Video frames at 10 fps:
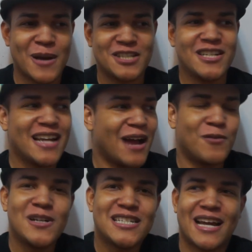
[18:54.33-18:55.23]
I should, I
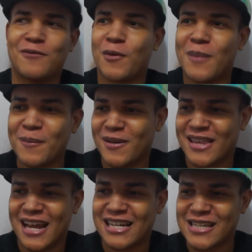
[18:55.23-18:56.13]
wish I remembered
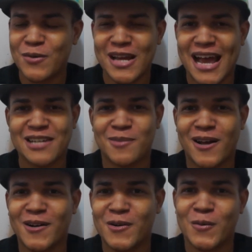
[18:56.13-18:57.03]
that because I would have asked my
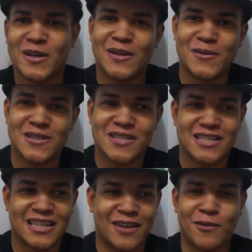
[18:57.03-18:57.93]
uncle when he
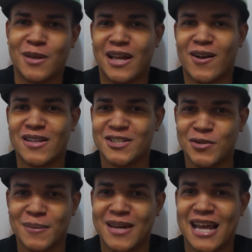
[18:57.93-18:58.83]
was giving me like all these
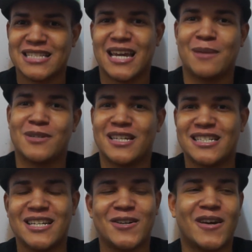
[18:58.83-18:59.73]
Dreamcast games and
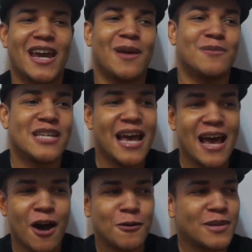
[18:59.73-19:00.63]
Nintendo games.
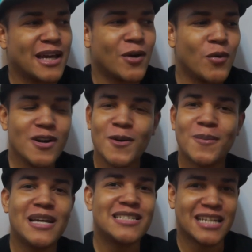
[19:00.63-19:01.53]
I would have been like, where are your
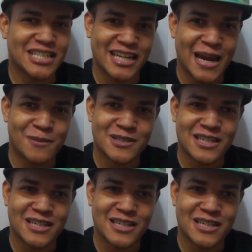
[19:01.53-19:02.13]
PlayStation games?